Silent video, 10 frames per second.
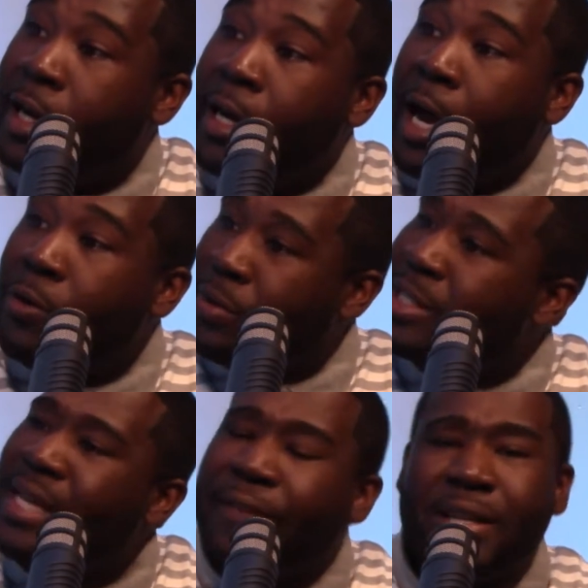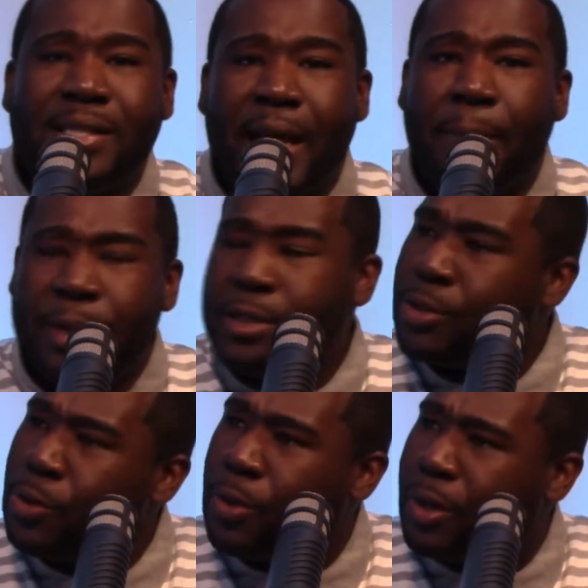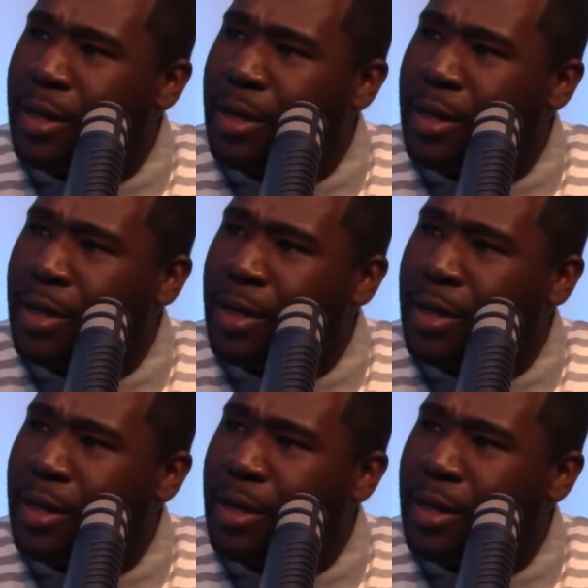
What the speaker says: Now you just have to tap into it.